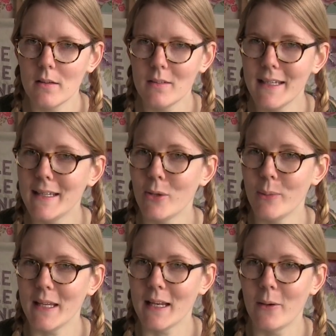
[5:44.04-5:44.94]
nearly a
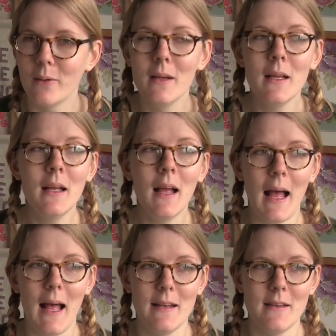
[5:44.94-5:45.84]
week now,
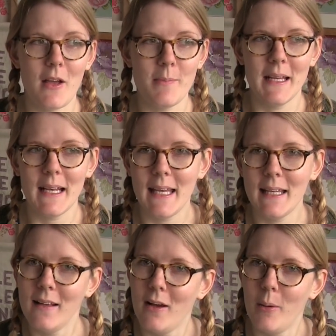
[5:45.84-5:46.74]
and I've been
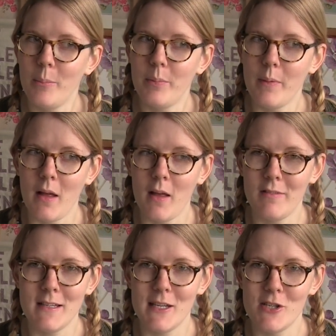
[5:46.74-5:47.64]
cleaning up
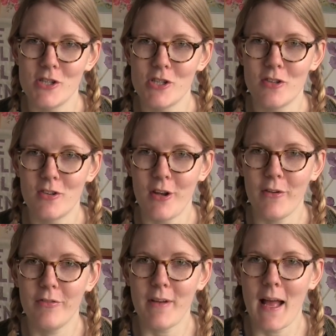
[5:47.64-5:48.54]
vintage
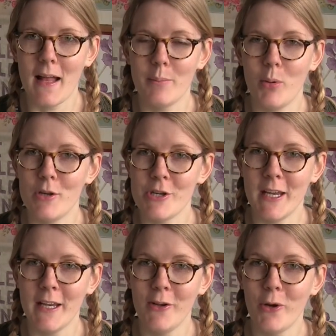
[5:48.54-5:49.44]
stuff and
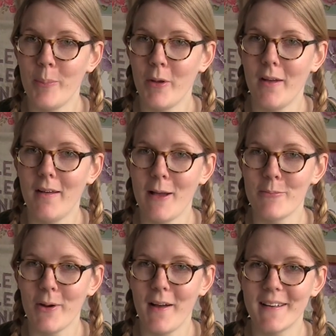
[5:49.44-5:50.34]
polishing copper and
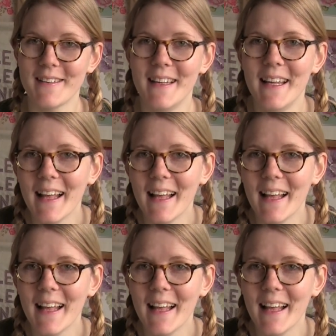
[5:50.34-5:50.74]
brass,